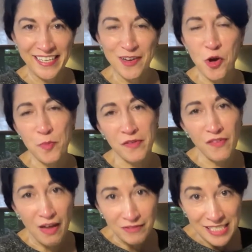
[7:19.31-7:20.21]
I hope you've
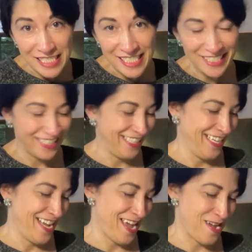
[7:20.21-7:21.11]
loved it,
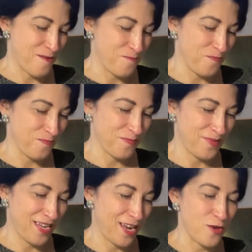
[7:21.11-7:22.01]
and
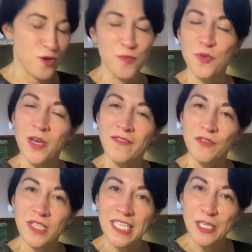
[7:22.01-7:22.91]
I hope you have a
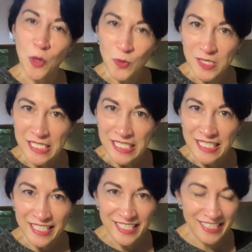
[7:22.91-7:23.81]
really cozy,
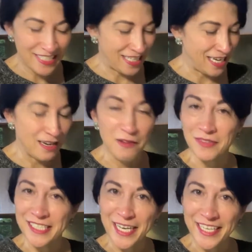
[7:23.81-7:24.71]
lovely
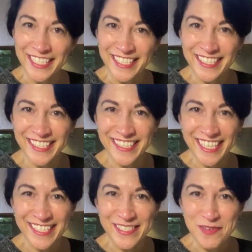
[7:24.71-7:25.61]
night in.
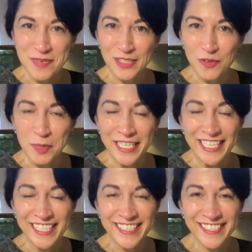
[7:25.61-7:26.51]
Thanks so much for being
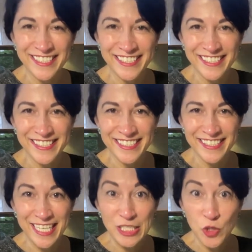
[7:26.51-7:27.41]
here.
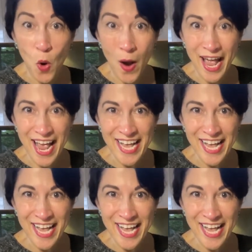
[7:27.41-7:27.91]
Enjoy!